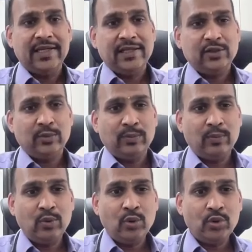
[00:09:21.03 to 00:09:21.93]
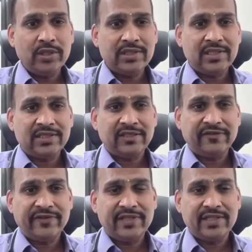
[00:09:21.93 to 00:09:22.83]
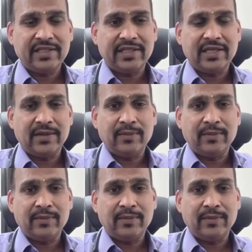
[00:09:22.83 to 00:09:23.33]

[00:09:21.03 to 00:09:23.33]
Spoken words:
So more is the surface area,